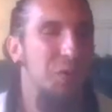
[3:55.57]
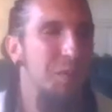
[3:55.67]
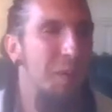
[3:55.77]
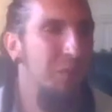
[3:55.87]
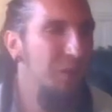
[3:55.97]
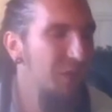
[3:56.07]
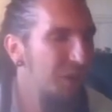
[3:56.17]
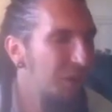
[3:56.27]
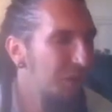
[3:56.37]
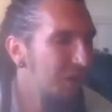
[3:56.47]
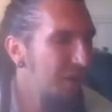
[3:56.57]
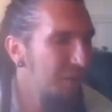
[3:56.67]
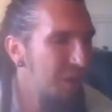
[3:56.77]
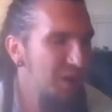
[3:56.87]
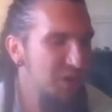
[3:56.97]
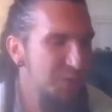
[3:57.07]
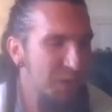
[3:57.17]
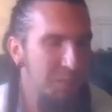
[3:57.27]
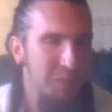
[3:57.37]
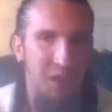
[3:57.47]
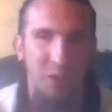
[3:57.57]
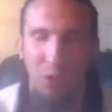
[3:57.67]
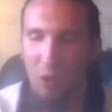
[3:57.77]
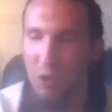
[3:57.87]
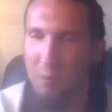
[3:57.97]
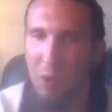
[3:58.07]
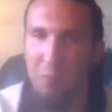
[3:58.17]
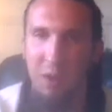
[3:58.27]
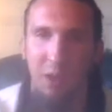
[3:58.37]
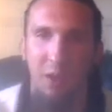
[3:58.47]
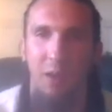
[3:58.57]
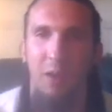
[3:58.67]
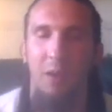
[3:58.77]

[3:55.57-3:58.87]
remember it though it might have just been me talking about i me. think it might have been